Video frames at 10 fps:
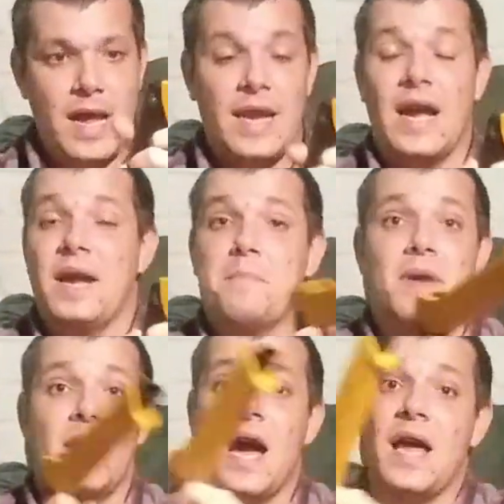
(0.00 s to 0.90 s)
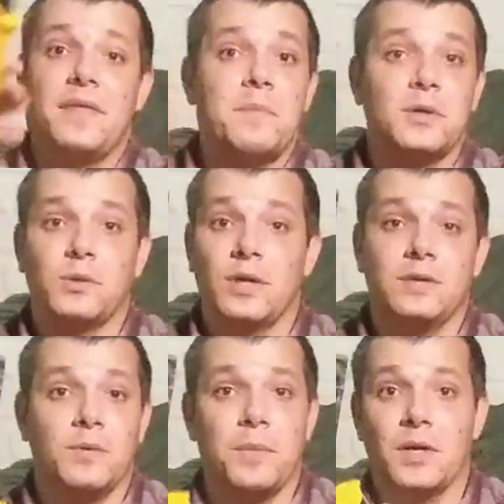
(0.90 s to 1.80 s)
And I am not the most
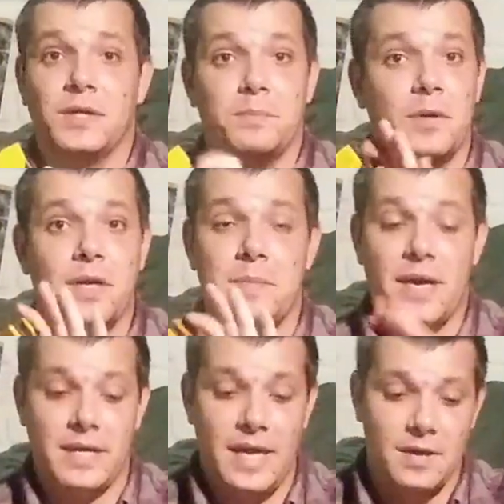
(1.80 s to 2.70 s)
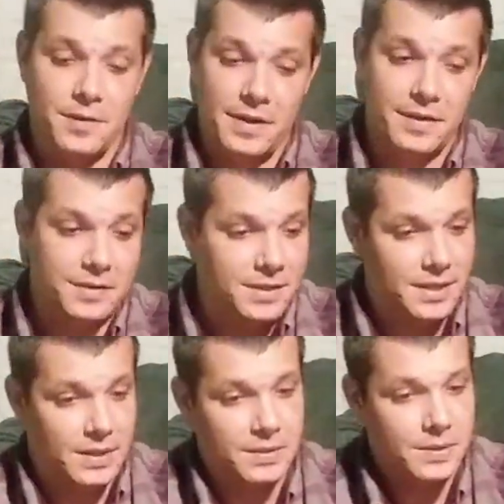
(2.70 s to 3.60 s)
graceful person putting it back together either.
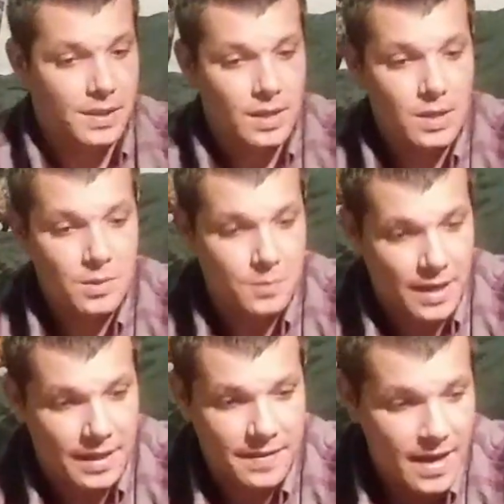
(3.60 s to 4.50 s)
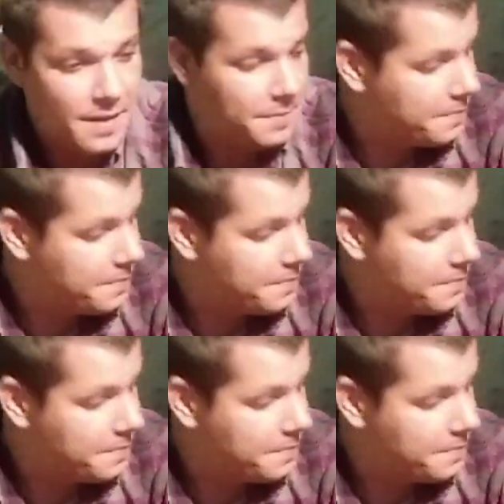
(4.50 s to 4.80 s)
So, we got that.